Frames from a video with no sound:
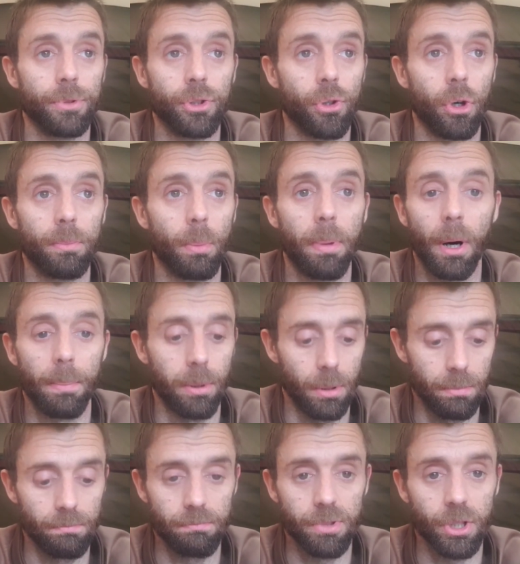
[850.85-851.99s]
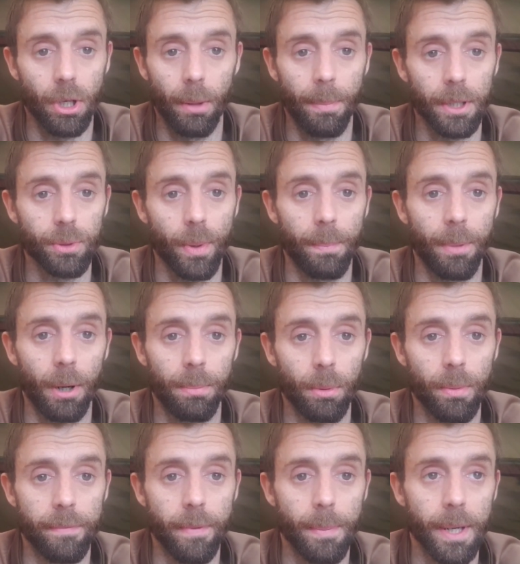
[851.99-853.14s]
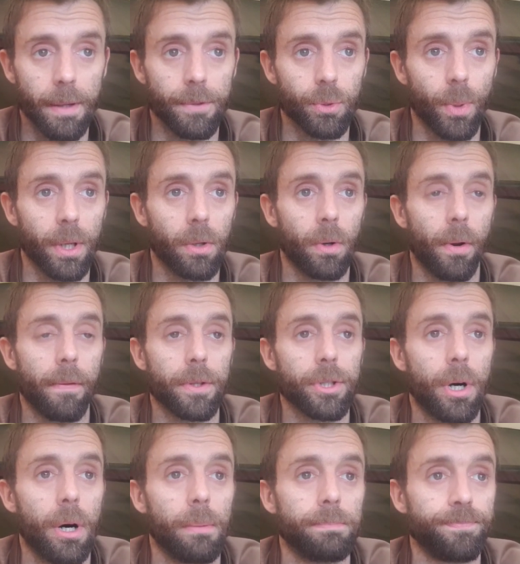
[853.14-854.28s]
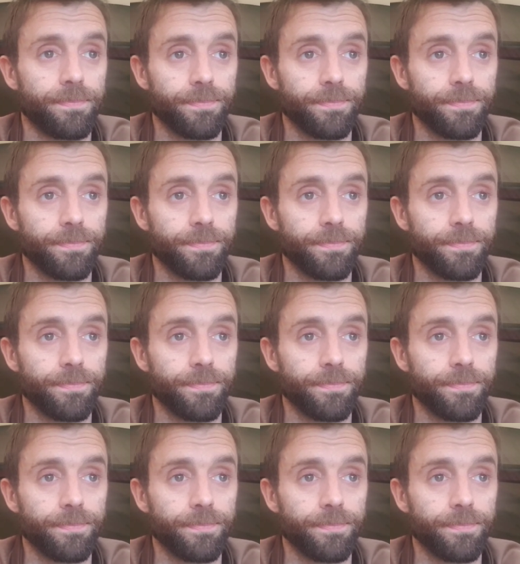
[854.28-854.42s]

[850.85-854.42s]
normal pop-up, Scopex squid pop-up with a bit of sweet corn on the top.